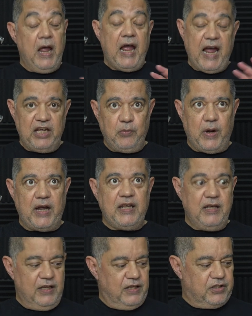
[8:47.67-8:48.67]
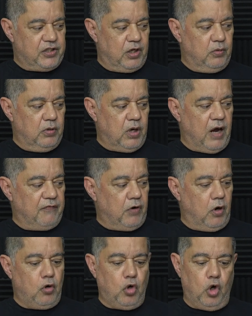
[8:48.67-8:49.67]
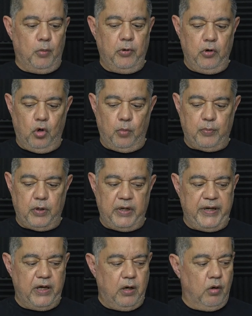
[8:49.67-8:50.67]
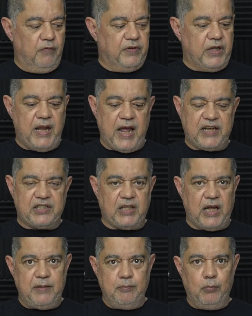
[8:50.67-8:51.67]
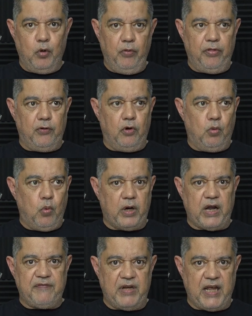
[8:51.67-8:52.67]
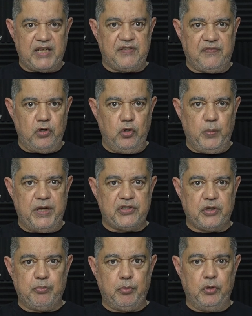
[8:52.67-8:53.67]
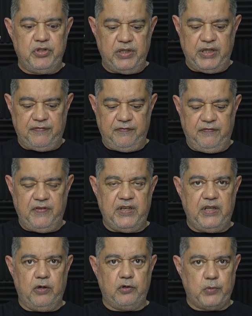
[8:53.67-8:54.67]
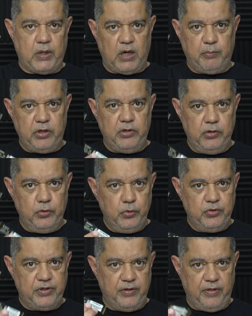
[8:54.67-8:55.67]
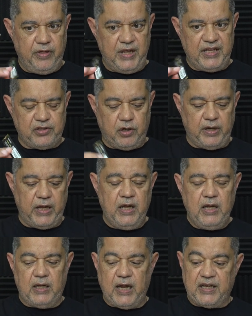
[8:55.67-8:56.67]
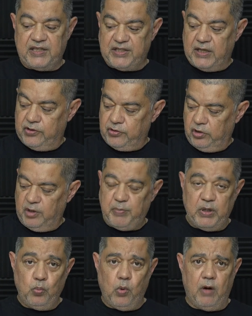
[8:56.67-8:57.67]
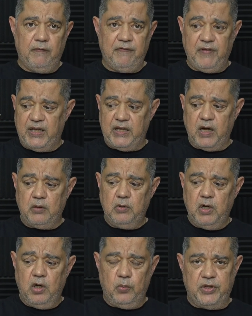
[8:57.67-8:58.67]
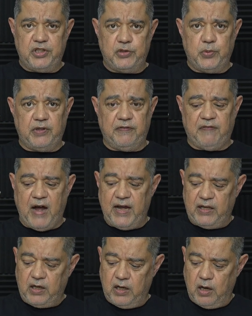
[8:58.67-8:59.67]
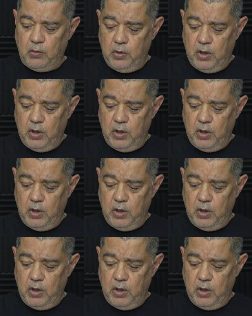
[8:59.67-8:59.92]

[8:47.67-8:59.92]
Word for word: Anyway, so I've got coming up uh, over the next like month or whatever, next few weeks, a bunch of different videos where I'll be using this on it. Like I said, there's already been one video which is with the Fideco.